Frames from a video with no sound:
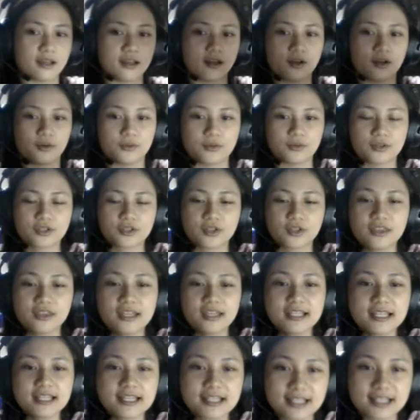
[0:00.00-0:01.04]
Oh, so
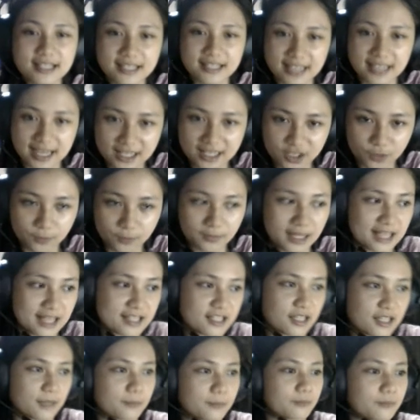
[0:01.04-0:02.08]
this is the
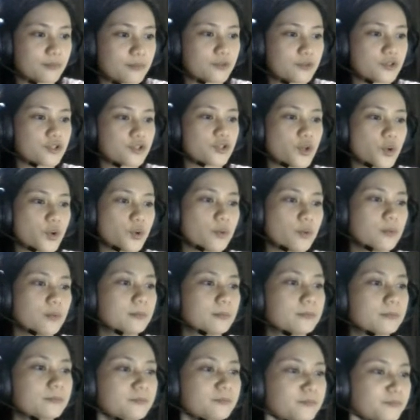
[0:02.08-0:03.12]
cytoplasm. So
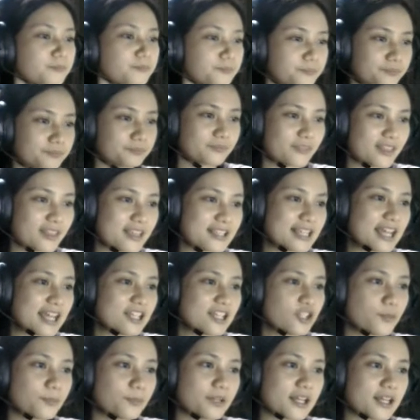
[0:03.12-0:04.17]
the
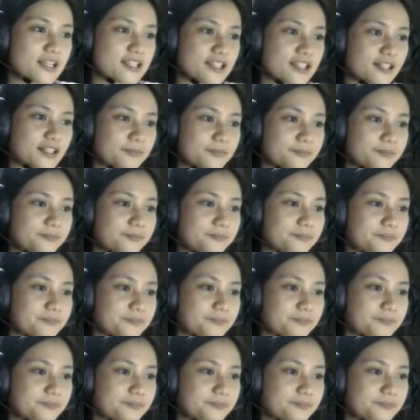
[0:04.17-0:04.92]
cytoplasm,